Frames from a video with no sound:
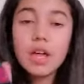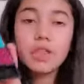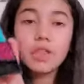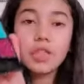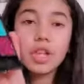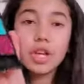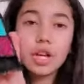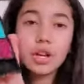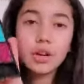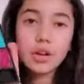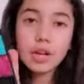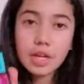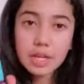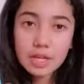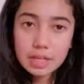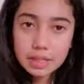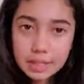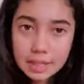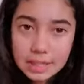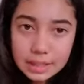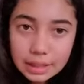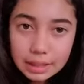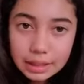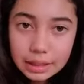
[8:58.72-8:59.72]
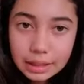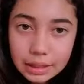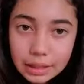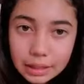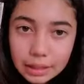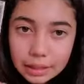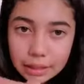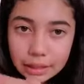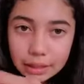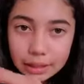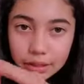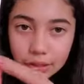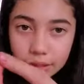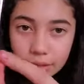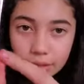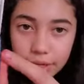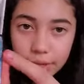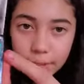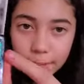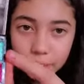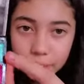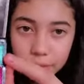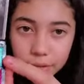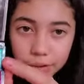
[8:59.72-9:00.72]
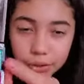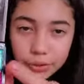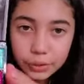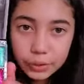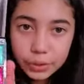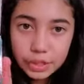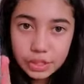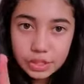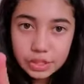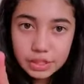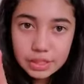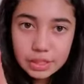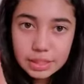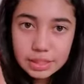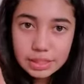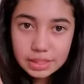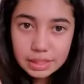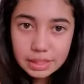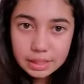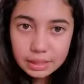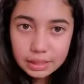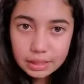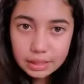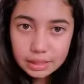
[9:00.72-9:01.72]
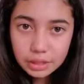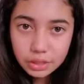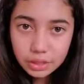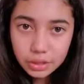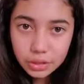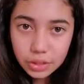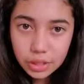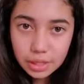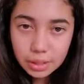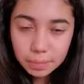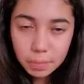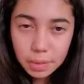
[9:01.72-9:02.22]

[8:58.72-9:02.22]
There is this glittery blue. There's this glittery